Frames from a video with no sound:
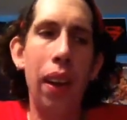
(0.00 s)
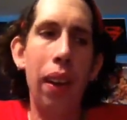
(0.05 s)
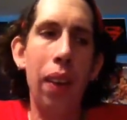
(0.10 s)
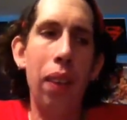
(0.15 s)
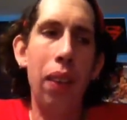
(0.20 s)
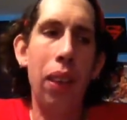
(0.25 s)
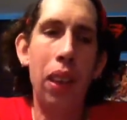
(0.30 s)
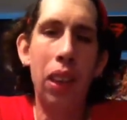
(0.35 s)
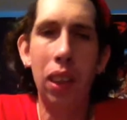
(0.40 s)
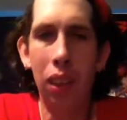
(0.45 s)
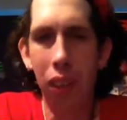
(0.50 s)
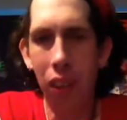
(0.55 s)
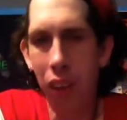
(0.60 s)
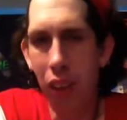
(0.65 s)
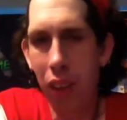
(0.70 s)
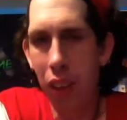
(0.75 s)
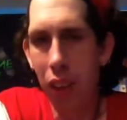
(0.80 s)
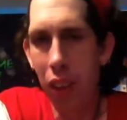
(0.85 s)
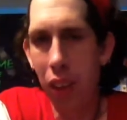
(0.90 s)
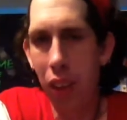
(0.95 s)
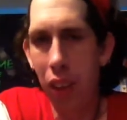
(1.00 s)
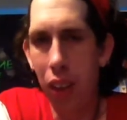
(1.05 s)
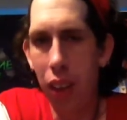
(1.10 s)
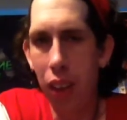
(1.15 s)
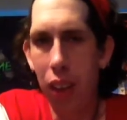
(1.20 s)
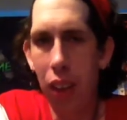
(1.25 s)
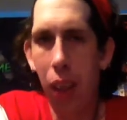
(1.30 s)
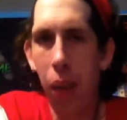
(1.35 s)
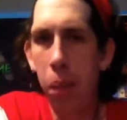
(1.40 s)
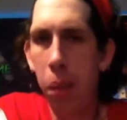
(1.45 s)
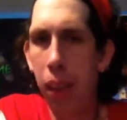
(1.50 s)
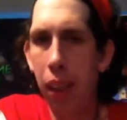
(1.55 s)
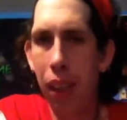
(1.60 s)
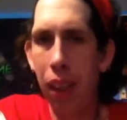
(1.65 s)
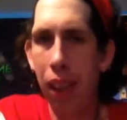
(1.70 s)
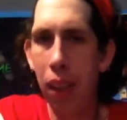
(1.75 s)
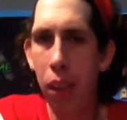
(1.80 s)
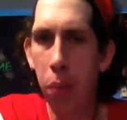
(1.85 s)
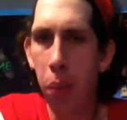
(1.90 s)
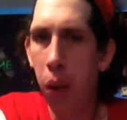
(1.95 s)
which is a little discouraging, but
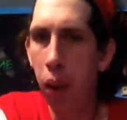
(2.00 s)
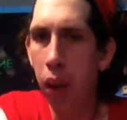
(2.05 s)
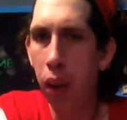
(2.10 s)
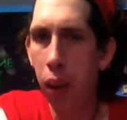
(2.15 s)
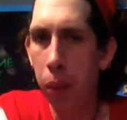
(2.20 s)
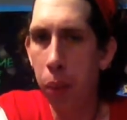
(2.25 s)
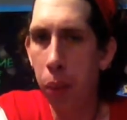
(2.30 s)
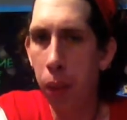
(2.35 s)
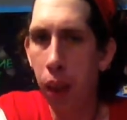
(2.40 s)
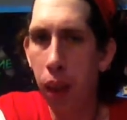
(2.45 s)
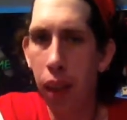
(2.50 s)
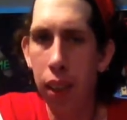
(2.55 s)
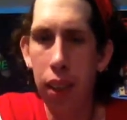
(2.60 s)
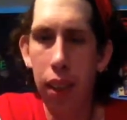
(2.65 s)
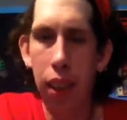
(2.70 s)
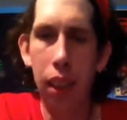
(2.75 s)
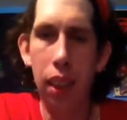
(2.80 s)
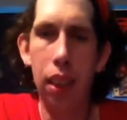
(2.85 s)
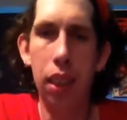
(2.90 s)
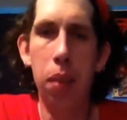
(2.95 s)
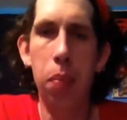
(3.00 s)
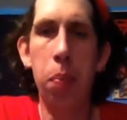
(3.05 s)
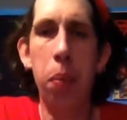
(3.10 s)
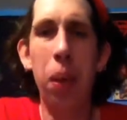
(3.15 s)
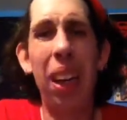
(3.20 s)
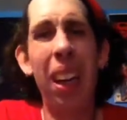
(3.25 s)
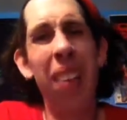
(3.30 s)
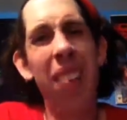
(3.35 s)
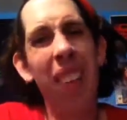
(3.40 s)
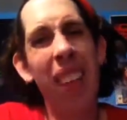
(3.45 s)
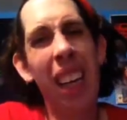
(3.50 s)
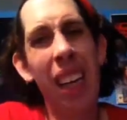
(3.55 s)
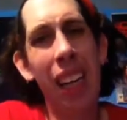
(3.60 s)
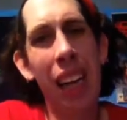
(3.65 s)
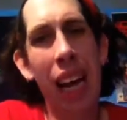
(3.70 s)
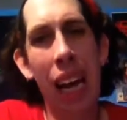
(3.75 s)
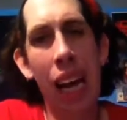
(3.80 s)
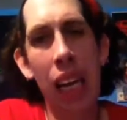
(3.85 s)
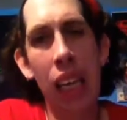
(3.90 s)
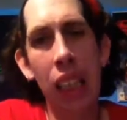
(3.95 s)
it's part of the process. But I'm getting
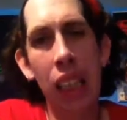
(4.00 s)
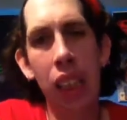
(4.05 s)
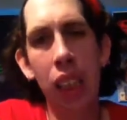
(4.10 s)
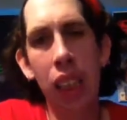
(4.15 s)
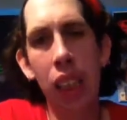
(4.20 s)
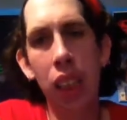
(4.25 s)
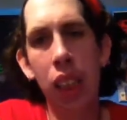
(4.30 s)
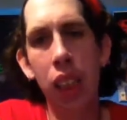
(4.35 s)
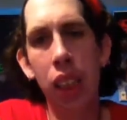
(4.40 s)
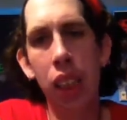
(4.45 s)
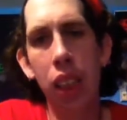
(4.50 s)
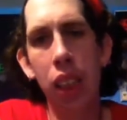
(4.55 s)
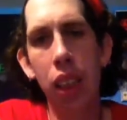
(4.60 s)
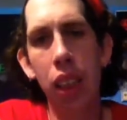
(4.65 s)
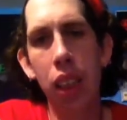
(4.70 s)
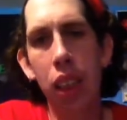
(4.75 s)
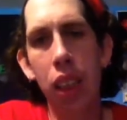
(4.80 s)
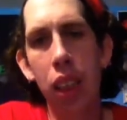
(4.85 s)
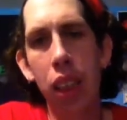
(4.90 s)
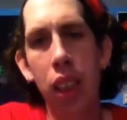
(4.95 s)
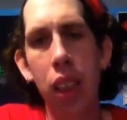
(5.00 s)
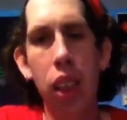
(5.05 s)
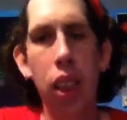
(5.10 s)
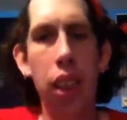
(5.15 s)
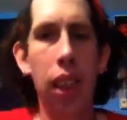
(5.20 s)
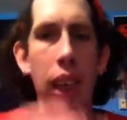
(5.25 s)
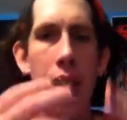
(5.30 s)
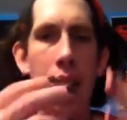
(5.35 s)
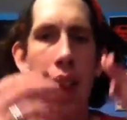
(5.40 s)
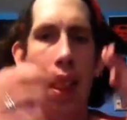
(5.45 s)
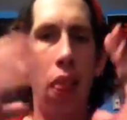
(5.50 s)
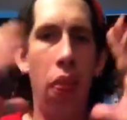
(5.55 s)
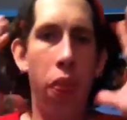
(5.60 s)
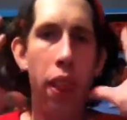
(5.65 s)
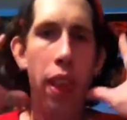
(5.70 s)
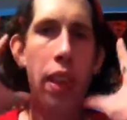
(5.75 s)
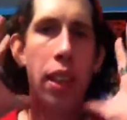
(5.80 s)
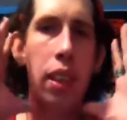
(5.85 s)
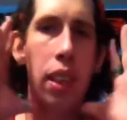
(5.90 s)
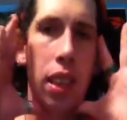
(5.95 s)
anxious to get
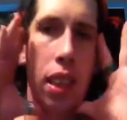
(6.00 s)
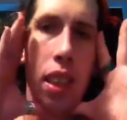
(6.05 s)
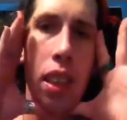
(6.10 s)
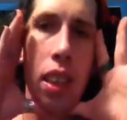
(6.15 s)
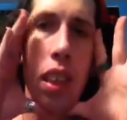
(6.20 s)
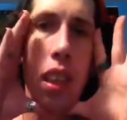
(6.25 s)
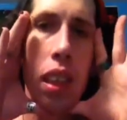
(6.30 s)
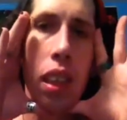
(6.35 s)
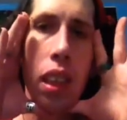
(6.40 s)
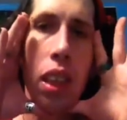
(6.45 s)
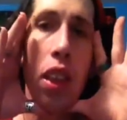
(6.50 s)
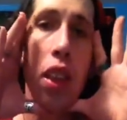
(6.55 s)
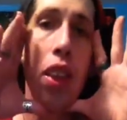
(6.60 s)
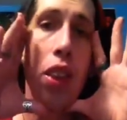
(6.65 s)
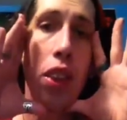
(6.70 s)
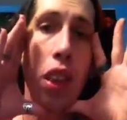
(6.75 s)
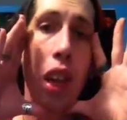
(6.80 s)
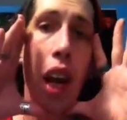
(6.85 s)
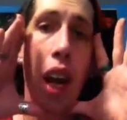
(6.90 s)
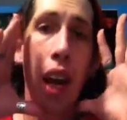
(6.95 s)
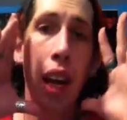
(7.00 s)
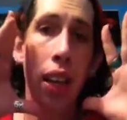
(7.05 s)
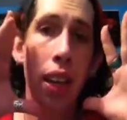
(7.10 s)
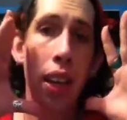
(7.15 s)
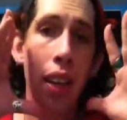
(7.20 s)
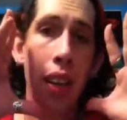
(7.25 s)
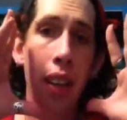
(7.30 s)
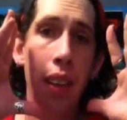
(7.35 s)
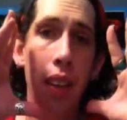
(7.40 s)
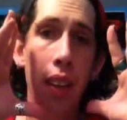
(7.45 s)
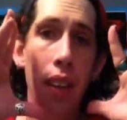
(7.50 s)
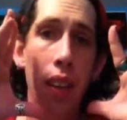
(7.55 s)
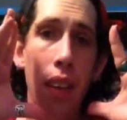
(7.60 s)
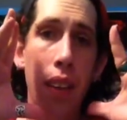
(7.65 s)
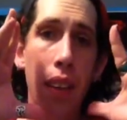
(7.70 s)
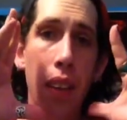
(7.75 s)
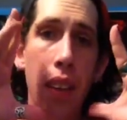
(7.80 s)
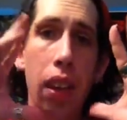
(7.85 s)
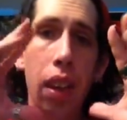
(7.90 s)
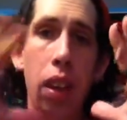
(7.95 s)
this done
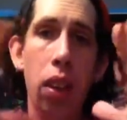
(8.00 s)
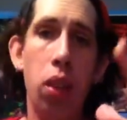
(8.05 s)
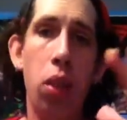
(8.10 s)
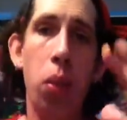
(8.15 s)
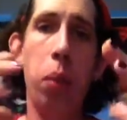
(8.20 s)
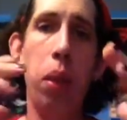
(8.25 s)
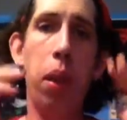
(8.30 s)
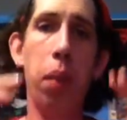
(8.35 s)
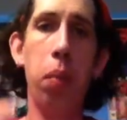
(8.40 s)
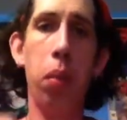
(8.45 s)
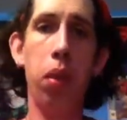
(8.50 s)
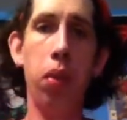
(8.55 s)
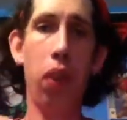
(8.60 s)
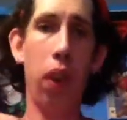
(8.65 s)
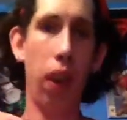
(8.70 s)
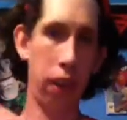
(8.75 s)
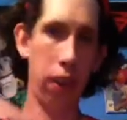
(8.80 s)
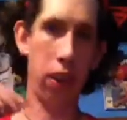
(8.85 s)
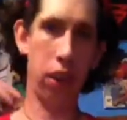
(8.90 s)
so we can move on